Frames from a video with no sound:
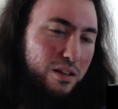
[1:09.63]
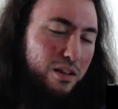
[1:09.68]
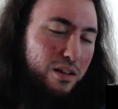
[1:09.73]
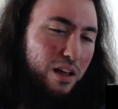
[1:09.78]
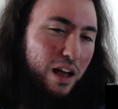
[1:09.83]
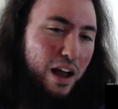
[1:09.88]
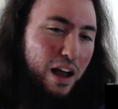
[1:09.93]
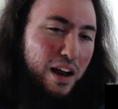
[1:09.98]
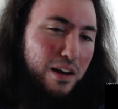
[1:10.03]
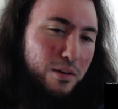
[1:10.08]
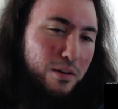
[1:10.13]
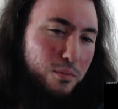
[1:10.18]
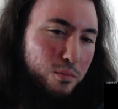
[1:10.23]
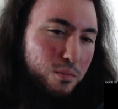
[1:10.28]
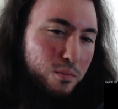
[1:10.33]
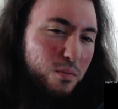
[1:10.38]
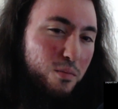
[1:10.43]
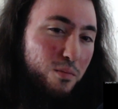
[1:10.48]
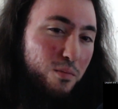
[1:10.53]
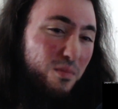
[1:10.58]
I
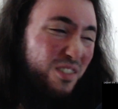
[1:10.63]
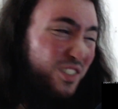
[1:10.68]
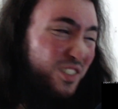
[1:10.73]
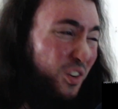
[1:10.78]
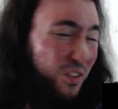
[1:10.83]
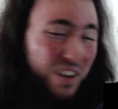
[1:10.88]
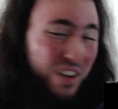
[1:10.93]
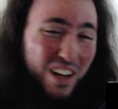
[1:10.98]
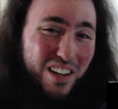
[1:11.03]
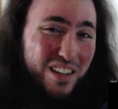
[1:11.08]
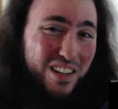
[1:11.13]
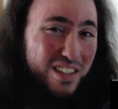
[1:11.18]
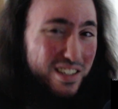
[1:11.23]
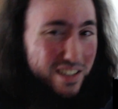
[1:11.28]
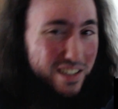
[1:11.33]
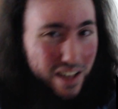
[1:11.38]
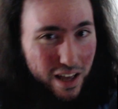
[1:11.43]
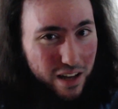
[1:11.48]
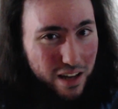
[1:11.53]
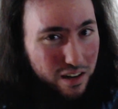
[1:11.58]
don't
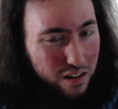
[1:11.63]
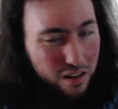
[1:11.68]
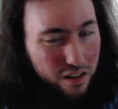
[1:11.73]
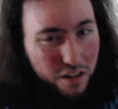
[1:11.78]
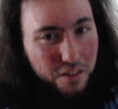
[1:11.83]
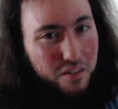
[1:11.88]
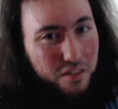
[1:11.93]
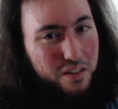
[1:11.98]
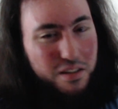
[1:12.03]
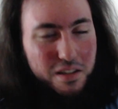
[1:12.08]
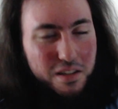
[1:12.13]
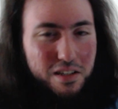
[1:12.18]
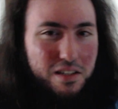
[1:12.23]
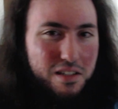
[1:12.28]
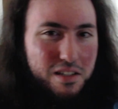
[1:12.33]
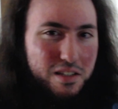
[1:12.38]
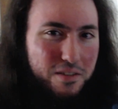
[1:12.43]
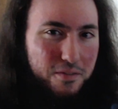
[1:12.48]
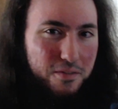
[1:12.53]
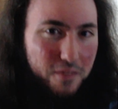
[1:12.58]
understand a lot of
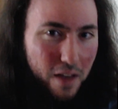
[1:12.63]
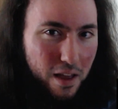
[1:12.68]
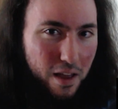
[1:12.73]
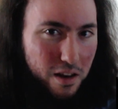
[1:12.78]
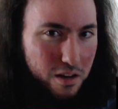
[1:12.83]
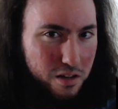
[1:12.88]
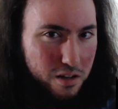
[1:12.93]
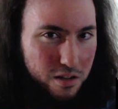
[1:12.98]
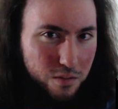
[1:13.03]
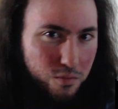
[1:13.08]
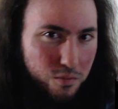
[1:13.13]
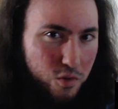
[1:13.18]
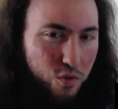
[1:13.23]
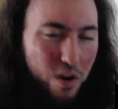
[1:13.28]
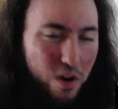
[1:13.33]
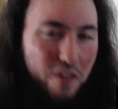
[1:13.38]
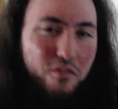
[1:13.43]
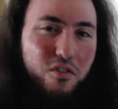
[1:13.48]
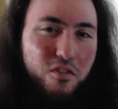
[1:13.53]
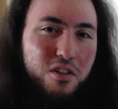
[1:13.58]
these fandom
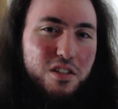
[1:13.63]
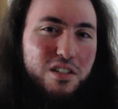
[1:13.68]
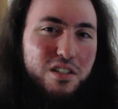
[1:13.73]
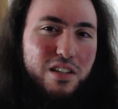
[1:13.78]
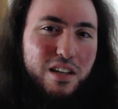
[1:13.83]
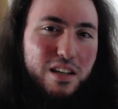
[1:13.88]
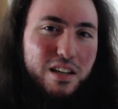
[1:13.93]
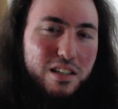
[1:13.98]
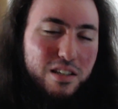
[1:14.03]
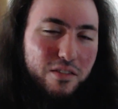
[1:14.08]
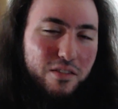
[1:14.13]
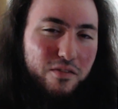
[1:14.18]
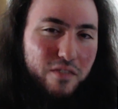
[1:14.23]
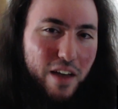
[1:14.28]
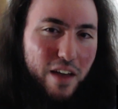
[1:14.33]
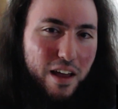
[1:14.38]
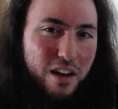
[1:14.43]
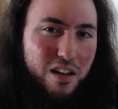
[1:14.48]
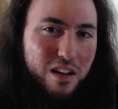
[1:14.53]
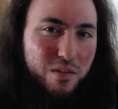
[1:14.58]
references and
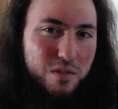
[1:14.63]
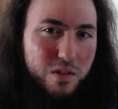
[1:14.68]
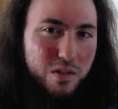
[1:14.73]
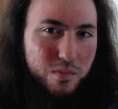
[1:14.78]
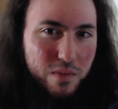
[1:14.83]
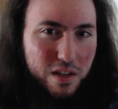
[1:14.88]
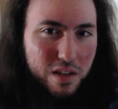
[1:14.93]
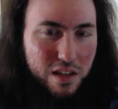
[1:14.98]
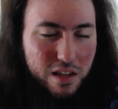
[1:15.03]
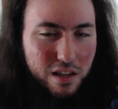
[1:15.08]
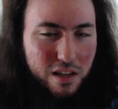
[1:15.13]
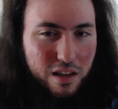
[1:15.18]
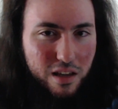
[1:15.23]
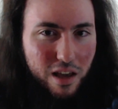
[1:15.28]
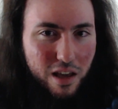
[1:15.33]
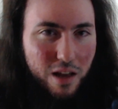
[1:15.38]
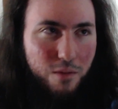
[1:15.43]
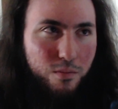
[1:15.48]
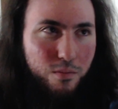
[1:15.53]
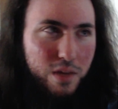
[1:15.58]
fandom speak
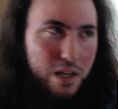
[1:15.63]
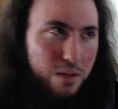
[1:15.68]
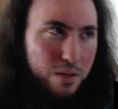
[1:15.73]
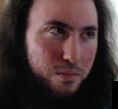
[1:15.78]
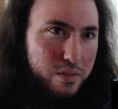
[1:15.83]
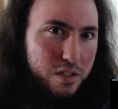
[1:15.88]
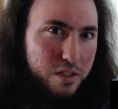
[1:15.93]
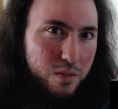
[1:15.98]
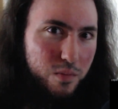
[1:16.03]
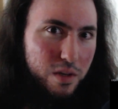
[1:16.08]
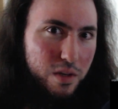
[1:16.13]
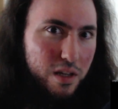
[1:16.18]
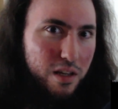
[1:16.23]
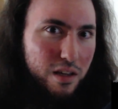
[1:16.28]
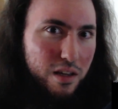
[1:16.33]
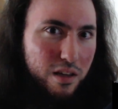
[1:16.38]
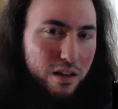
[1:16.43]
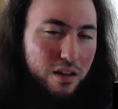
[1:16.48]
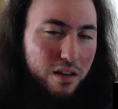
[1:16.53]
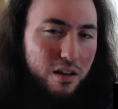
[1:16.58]
and meme
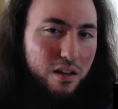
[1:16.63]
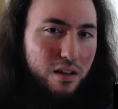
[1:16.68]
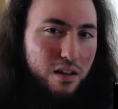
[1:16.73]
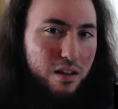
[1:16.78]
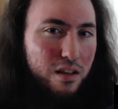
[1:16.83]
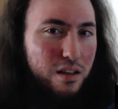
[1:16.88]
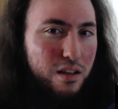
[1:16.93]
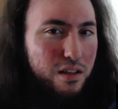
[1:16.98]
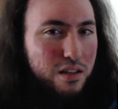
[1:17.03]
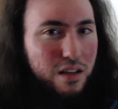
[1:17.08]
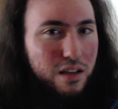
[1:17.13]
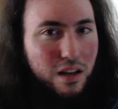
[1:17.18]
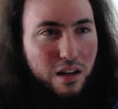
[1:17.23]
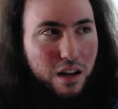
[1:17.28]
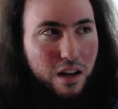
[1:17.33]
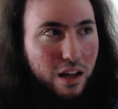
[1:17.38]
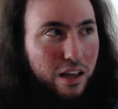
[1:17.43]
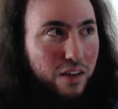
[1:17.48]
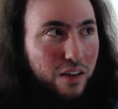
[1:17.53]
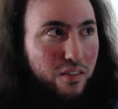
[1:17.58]
speak. kind of
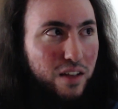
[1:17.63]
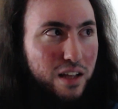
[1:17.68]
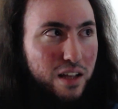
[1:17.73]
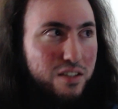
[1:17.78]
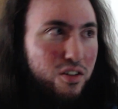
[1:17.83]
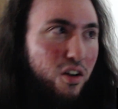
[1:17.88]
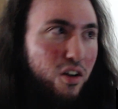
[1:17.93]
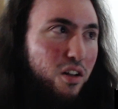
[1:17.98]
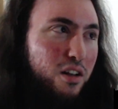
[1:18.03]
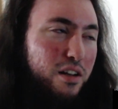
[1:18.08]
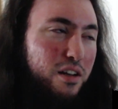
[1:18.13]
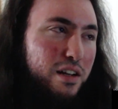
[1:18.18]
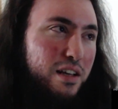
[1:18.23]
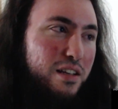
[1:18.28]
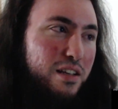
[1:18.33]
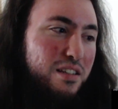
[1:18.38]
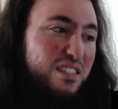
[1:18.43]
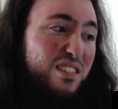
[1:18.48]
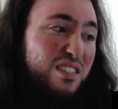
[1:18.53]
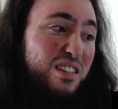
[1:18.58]
like if that's all it
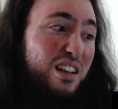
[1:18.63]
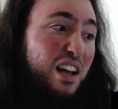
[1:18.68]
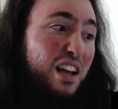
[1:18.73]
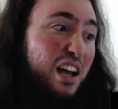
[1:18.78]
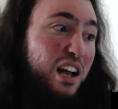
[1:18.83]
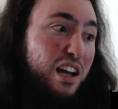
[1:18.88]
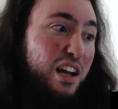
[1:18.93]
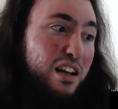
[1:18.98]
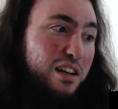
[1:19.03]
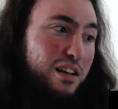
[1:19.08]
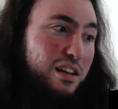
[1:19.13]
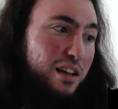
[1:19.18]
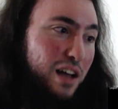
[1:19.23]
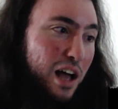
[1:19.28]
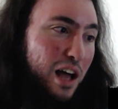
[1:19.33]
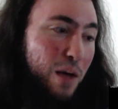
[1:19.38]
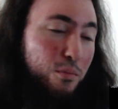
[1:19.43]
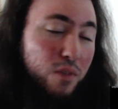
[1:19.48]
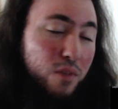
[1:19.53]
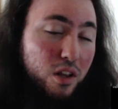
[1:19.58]
is,
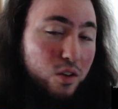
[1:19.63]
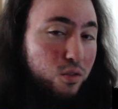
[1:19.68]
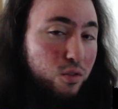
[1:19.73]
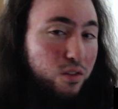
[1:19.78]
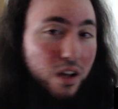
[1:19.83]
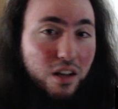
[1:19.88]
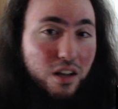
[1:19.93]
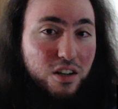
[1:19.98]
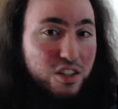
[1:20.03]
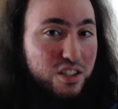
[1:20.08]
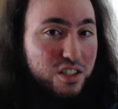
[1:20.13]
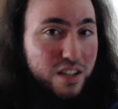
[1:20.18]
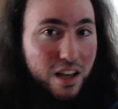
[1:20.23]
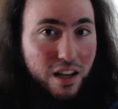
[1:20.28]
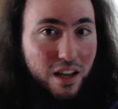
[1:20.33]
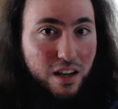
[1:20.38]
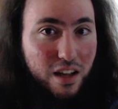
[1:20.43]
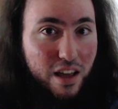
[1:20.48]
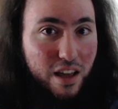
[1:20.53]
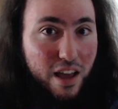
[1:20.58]
I'm not going to
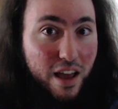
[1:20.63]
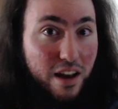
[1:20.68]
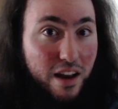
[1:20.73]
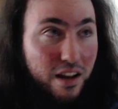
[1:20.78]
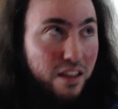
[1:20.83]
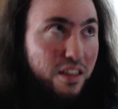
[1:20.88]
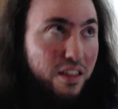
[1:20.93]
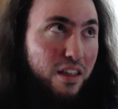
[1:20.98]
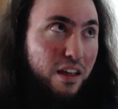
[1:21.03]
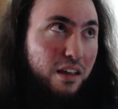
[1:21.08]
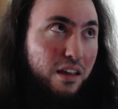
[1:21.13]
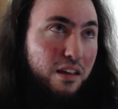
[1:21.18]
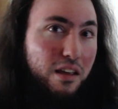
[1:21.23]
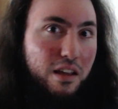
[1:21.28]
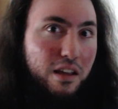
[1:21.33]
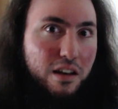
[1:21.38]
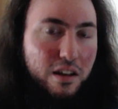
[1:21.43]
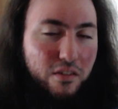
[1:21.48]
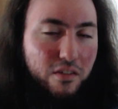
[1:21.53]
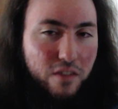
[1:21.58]
understand anything
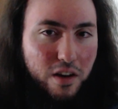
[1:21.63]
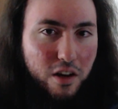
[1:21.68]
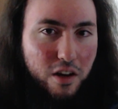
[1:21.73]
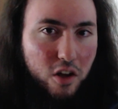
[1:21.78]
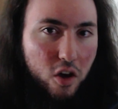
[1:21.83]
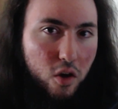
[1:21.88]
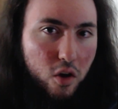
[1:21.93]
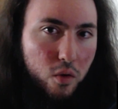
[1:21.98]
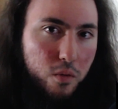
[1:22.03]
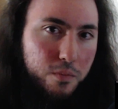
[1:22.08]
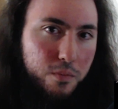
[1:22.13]
in the video.